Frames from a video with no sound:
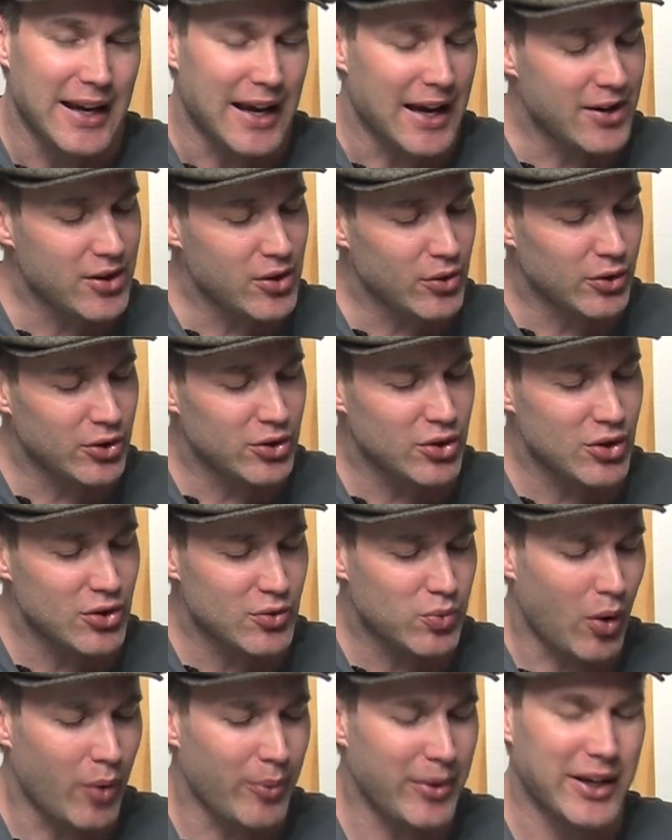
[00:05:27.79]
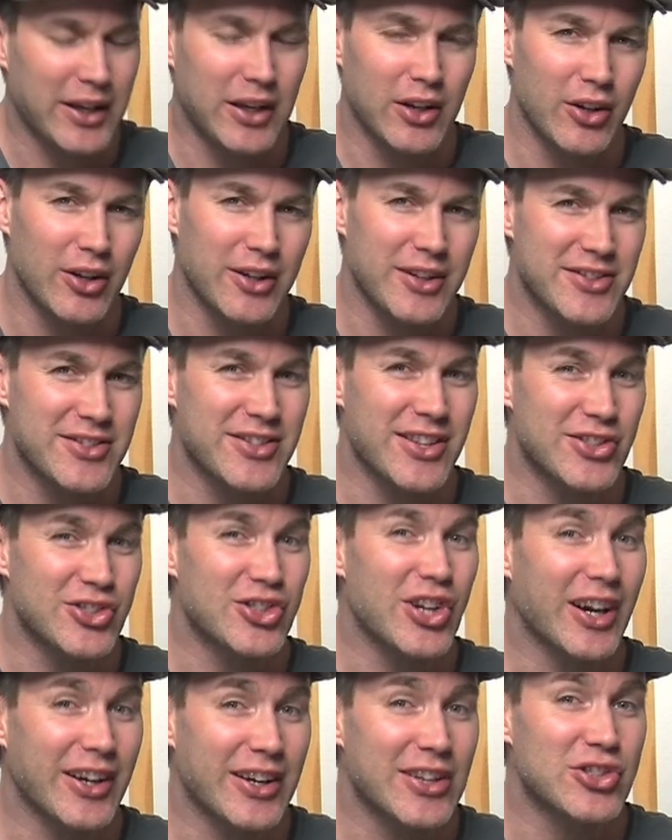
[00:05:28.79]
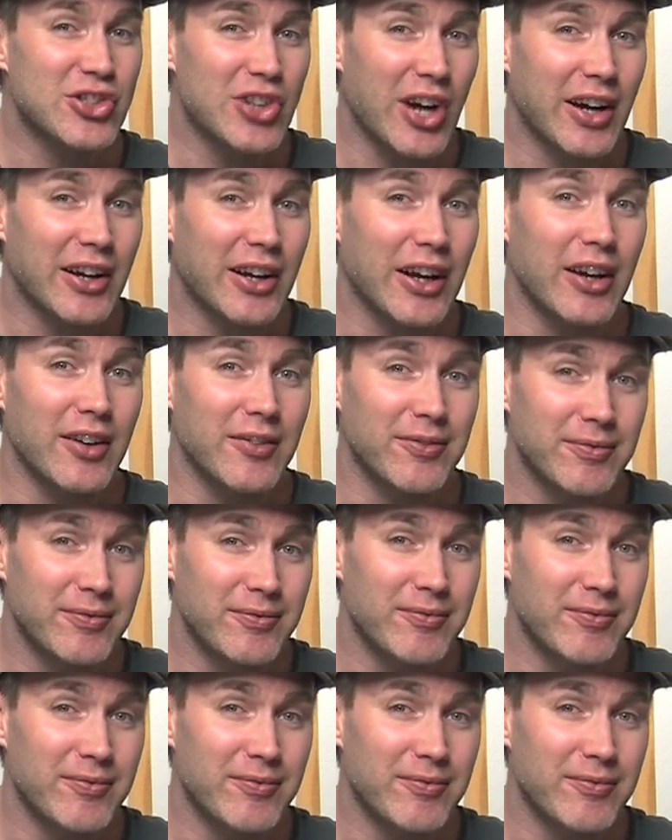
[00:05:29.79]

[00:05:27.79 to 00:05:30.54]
and you would use what we're going to learn as the chunka chunka.